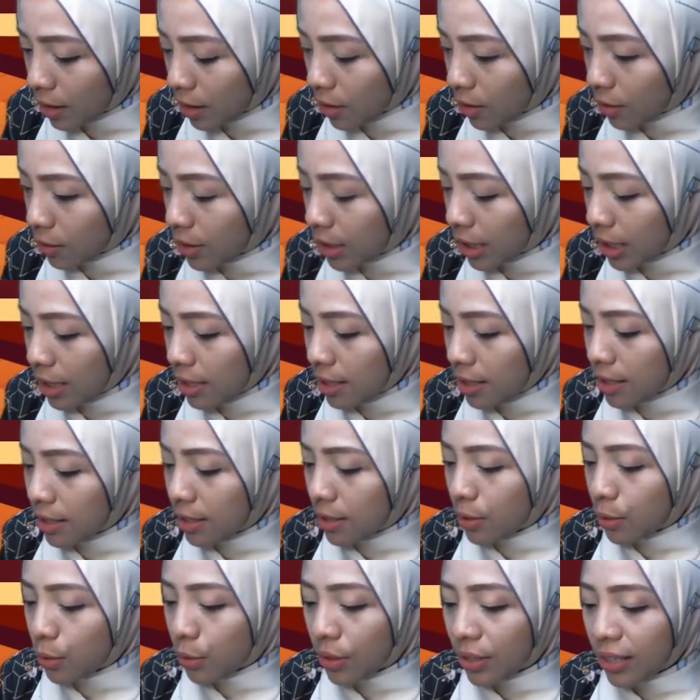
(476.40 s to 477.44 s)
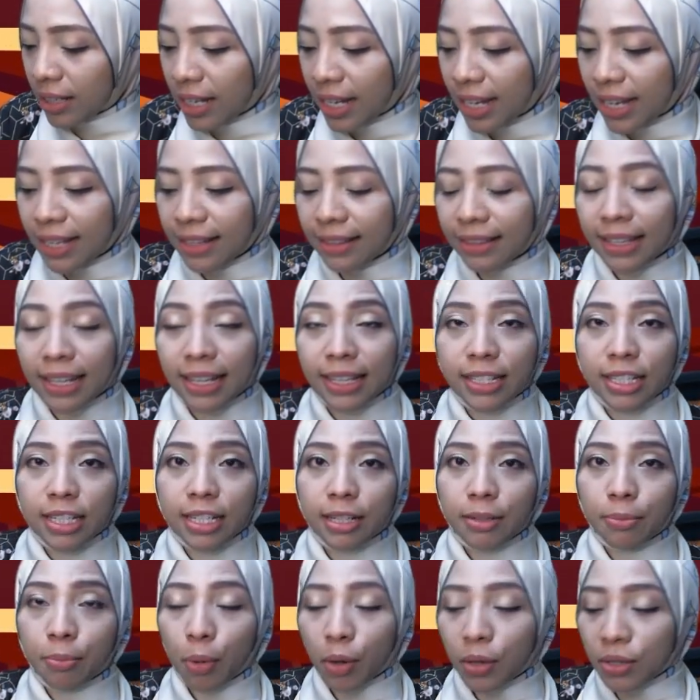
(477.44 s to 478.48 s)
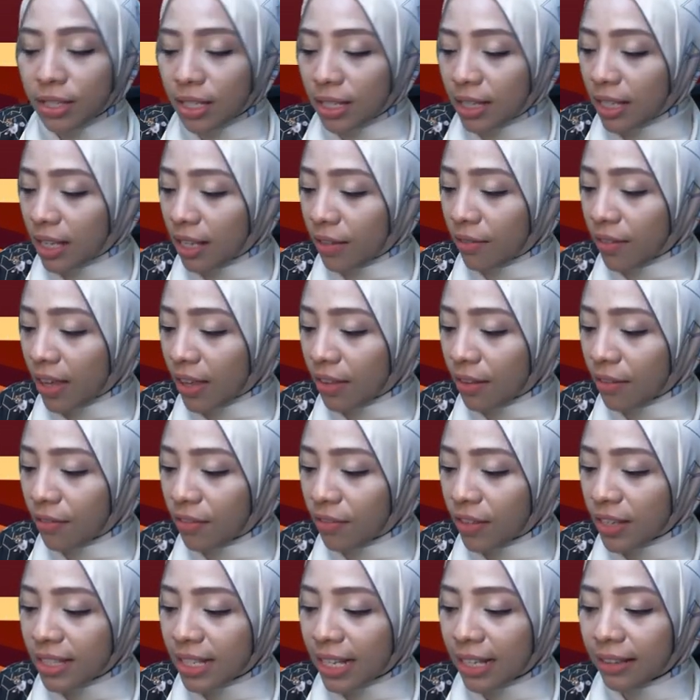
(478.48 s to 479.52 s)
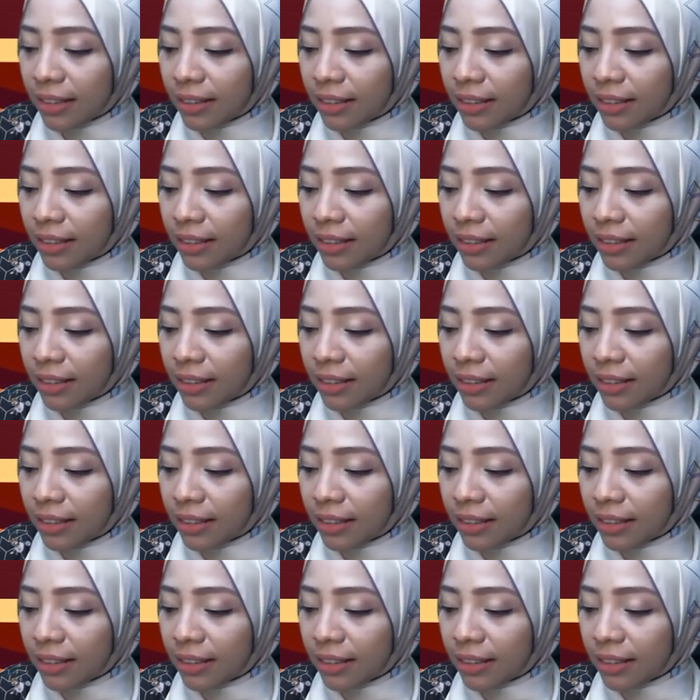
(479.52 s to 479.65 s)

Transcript: Okay, so again, tangent positive at the first and